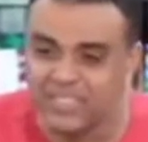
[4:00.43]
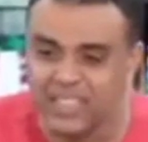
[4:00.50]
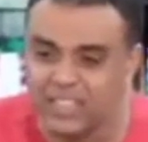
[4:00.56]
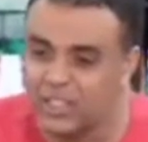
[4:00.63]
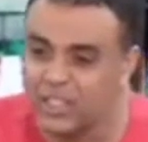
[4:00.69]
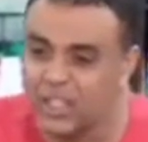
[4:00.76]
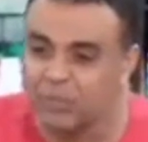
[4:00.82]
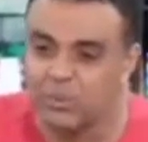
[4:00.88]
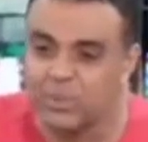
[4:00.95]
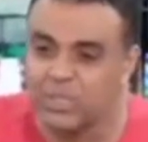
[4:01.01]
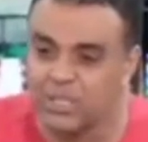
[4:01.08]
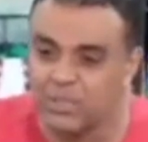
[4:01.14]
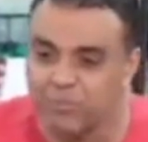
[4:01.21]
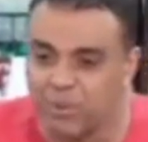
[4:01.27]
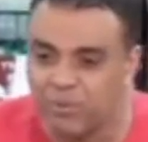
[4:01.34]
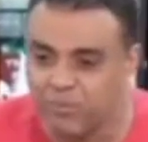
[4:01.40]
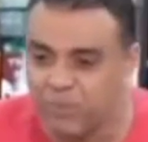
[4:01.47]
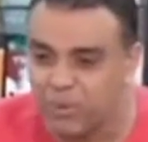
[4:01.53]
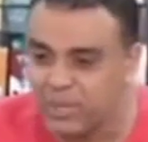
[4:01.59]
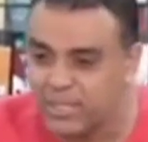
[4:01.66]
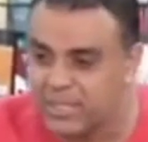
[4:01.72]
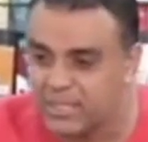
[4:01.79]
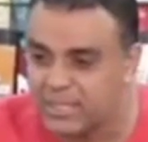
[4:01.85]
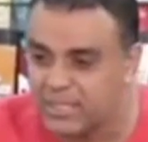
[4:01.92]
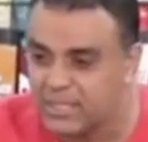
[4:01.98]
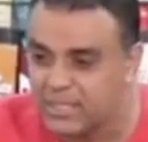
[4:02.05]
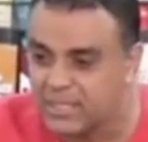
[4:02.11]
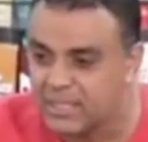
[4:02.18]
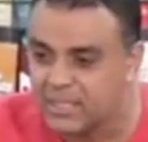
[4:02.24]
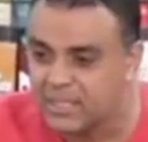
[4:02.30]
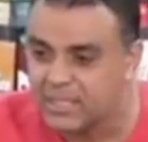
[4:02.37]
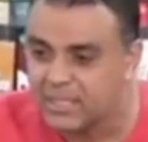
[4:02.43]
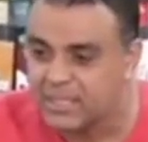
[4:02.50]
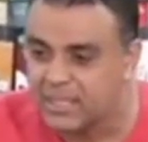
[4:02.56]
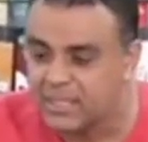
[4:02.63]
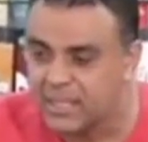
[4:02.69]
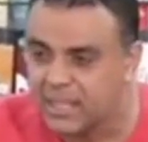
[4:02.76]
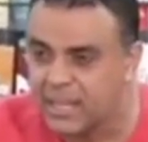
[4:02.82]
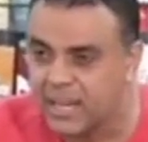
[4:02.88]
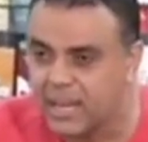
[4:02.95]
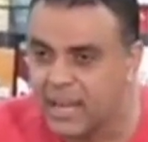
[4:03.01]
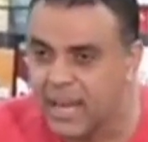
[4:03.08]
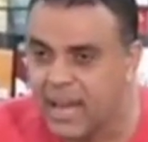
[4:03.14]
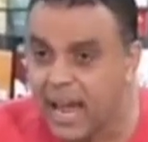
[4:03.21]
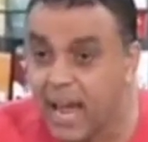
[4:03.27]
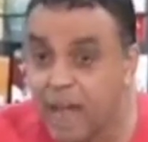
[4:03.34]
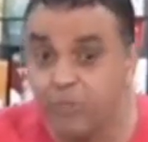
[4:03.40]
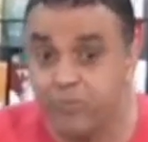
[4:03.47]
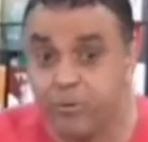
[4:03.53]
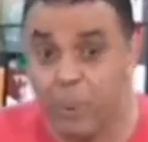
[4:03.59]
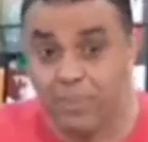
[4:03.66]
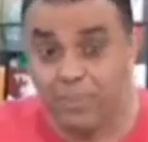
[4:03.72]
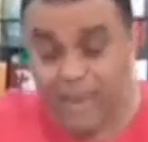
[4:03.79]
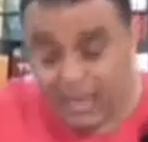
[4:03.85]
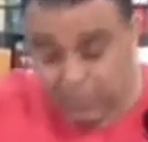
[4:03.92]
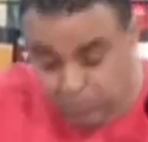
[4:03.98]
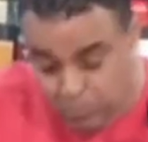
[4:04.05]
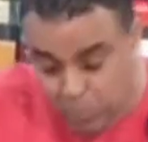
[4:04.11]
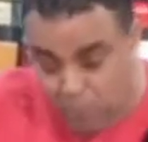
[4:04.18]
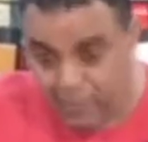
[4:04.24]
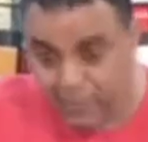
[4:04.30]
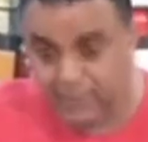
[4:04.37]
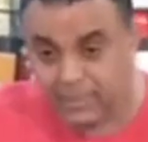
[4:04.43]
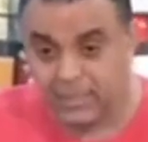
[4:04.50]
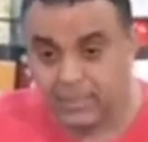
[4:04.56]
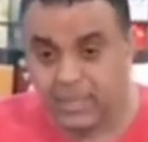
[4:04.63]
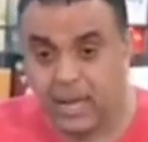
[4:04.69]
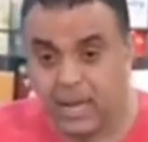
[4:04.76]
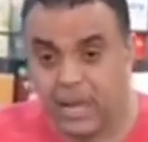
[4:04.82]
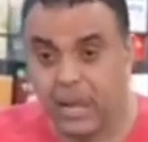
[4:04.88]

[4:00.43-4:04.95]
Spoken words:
And that was a different voice. And from that moment,